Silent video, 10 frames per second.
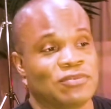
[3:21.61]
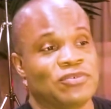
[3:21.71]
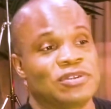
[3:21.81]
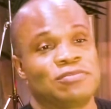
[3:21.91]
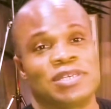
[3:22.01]
I
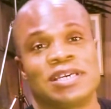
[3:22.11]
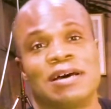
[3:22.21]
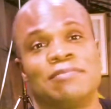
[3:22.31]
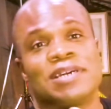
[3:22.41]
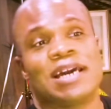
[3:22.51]
wanted to
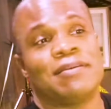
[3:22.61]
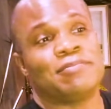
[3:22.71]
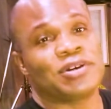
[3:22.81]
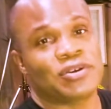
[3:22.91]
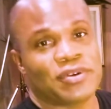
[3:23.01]
become a
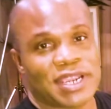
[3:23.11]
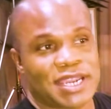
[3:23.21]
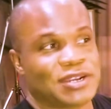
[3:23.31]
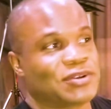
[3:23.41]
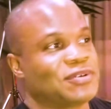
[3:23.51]
comic book
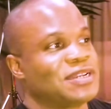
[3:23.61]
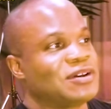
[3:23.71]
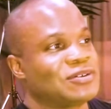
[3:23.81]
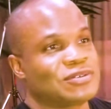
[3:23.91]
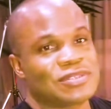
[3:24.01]
creator and
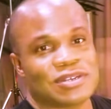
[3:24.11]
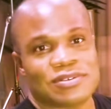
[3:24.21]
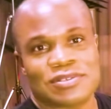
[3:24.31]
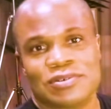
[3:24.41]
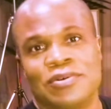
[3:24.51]
also tell
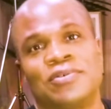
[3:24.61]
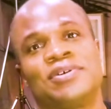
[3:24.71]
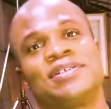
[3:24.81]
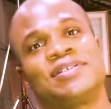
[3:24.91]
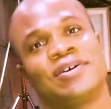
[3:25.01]

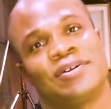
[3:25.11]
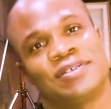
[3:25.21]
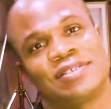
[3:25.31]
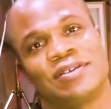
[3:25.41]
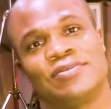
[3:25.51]
stories and all
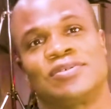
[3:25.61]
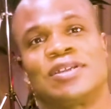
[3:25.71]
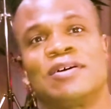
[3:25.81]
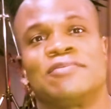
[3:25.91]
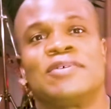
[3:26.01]
this other
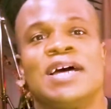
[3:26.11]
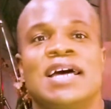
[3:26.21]
stuff.